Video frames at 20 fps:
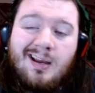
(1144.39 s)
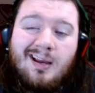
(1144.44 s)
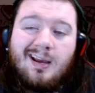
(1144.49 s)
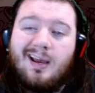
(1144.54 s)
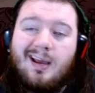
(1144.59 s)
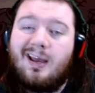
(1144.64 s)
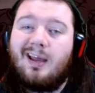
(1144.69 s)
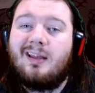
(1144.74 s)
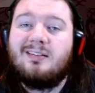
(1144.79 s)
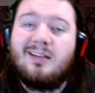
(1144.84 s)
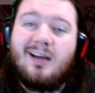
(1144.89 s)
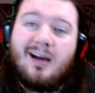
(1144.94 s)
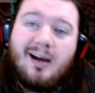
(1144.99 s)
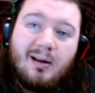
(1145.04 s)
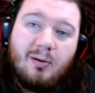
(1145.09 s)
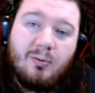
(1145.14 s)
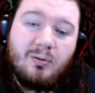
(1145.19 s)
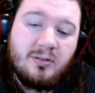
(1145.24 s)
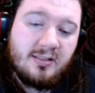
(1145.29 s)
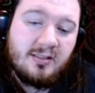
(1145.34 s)
and
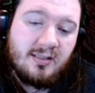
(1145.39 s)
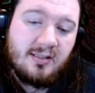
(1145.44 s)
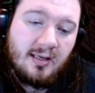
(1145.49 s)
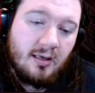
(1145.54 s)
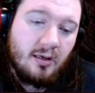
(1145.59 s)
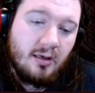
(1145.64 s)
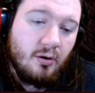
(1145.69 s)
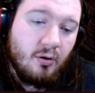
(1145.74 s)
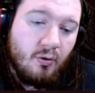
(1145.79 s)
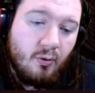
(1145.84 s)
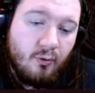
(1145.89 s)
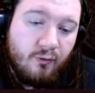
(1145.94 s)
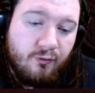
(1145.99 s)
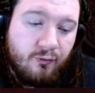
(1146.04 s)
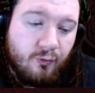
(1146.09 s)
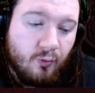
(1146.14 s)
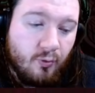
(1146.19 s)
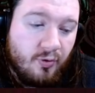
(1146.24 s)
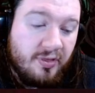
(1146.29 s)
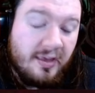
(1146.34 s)
I will see you
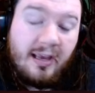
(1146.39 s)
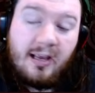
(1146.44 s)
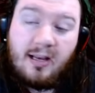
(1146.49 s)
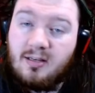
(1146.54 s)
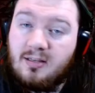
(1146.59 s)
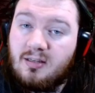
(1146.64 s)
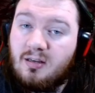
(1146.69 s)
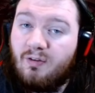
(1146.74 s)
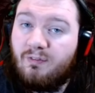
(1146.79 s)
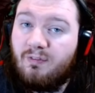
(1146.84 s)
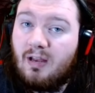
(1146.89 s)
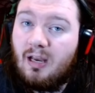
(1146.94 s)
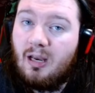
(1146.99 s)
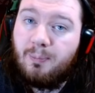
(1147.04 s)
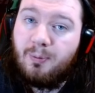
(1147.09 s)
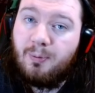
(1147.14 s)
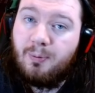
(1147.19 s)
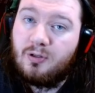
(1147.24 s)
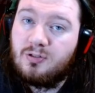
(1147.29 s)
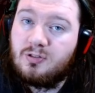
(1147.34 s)
for the
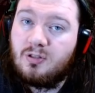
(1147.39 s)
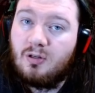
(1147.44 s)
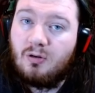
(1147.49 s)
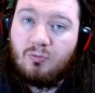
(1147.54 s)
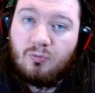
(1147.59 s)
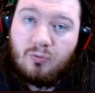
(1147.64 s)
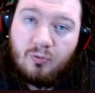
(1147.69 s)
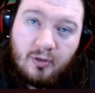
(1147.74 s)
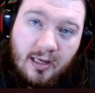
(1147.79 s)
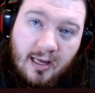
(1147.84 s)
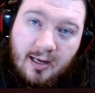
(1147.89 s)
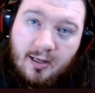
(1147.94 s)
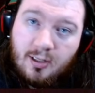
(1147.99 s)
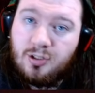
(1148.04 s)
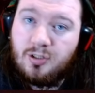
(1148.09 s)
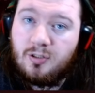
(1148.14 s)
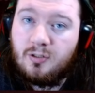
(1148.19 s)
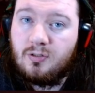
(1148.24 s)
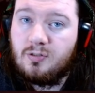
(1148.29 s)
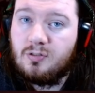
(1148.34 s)
developers'
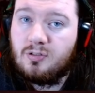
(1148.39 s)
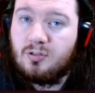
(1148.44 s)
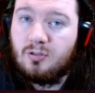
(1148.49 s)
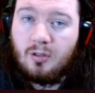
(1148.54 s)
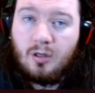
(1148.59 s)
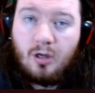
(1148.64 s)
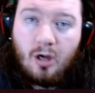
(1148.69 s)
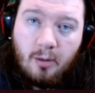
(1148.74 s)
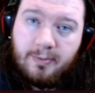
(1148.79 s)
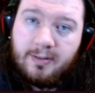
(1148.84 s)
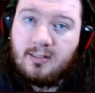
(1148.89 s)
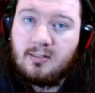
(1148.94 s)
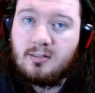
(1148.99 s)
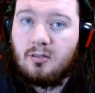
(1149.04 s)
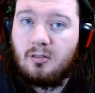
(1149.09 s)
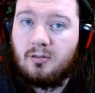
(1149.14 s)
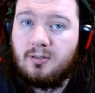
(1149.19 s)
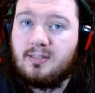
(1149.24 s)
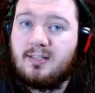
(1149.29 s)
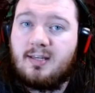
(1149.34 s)
reactions to the comments
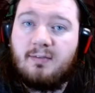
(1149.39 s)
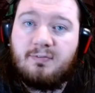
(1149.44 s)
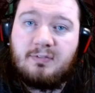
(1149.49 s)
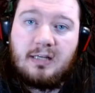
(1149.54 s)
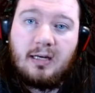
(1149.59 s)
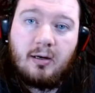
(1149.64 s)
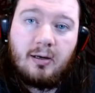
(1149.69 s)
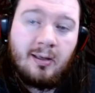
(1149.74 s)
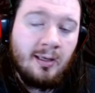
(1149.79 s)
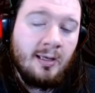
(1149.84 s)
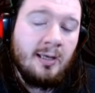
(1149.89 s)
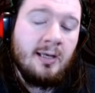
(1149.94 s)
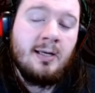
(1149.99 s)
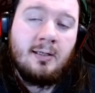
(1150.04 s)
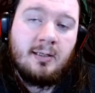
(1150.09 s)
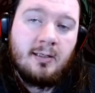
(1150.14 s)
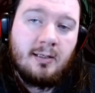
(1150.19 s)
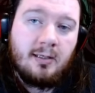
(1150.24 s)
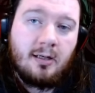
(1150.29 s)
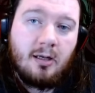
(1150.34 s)
on this Dev Diary
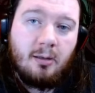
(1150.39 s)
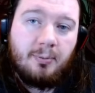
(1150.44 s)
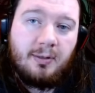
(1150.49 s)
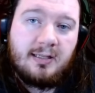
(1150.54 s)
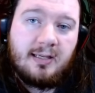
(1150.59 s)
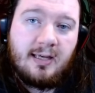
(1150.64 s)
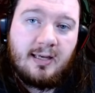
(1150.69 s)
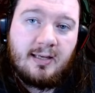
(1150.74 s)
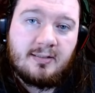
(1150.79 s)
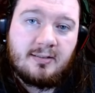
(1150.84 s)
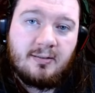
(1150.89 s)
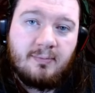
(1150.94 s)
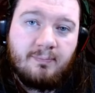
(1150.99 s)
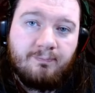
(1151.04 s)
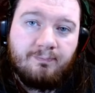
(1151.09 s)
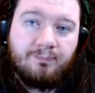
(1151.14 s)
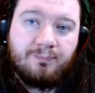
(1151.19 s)
in a couple of days.